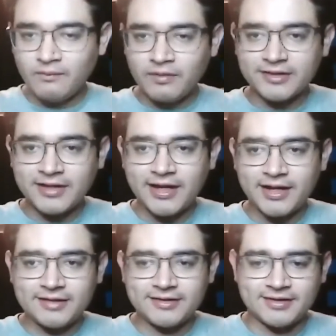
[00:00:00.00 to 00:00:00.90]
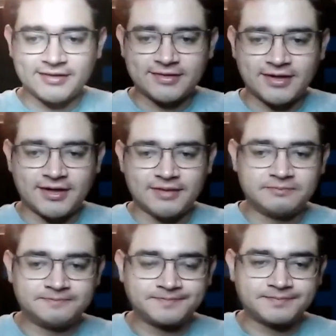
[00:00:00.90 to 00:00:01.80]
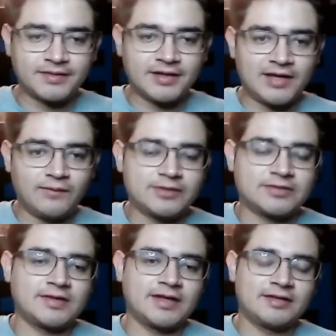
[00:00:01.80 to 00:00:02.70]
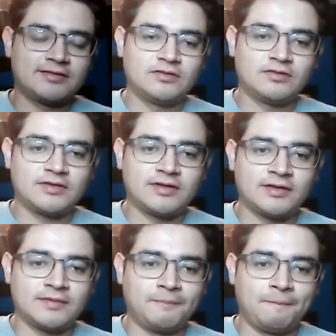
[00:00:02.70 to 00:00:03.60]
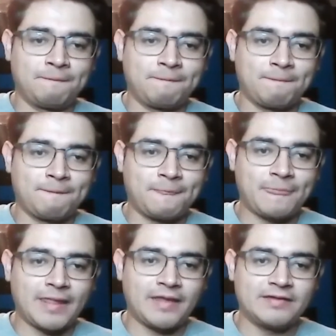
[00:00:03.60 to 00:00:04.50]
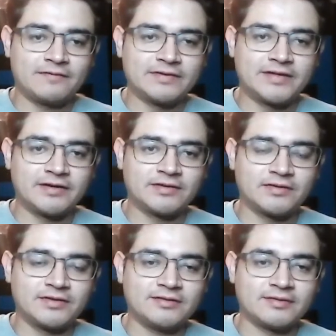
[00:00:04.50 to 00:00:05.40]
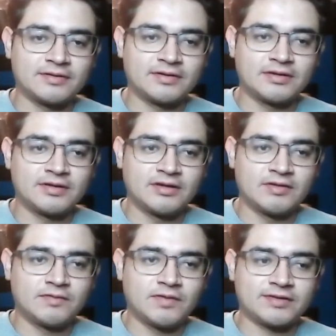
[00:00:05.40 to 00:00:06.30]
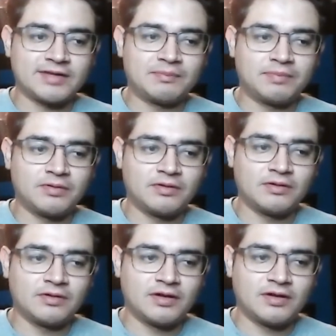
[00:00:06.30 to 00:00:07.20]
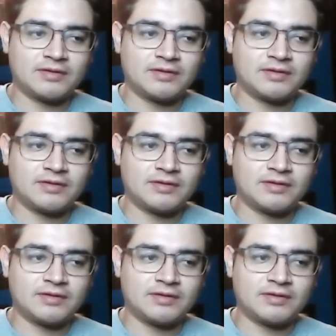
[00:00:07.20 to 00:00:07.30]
Well, slang is the language that is used in different territories. For example,